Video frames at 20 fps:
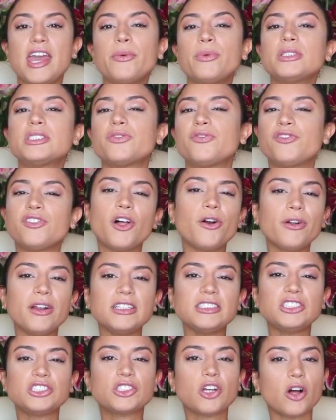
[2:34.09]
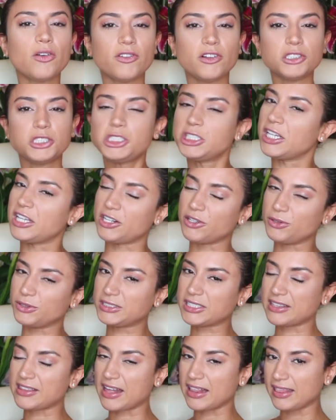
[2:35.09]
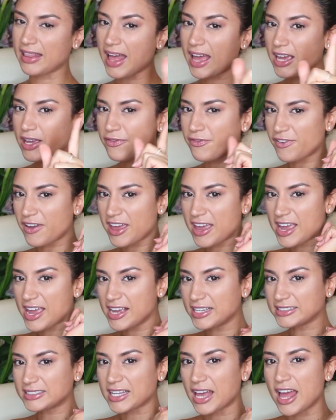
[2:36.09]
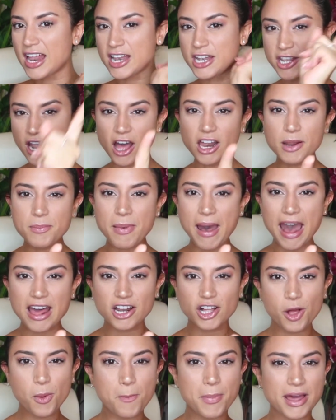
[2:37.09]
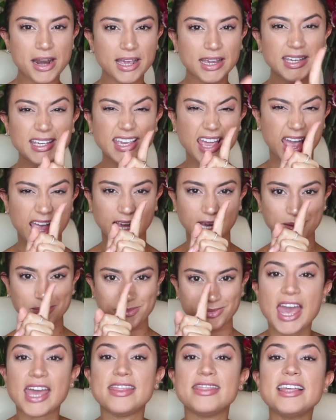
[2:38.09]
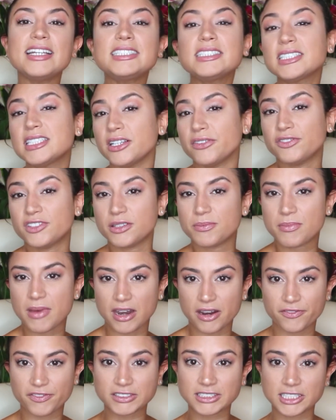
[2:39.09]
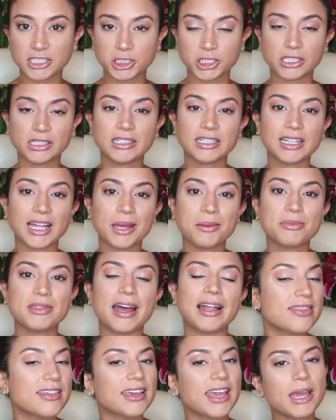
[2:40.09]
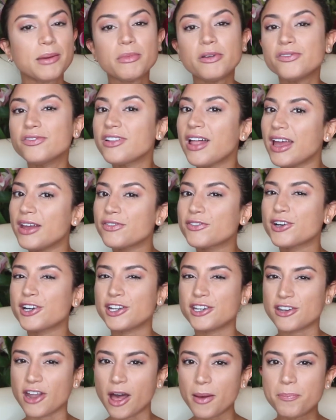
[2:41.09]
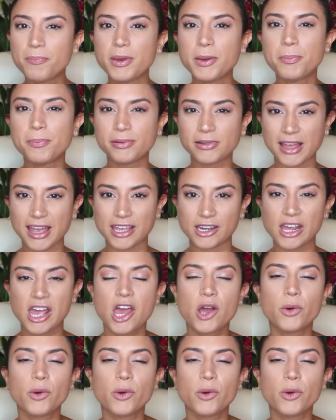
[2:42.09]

It was Florence Scovel Shinn who said that life is not a battle, but a game. And this gifted metaphysician claimed that the game of life could not be played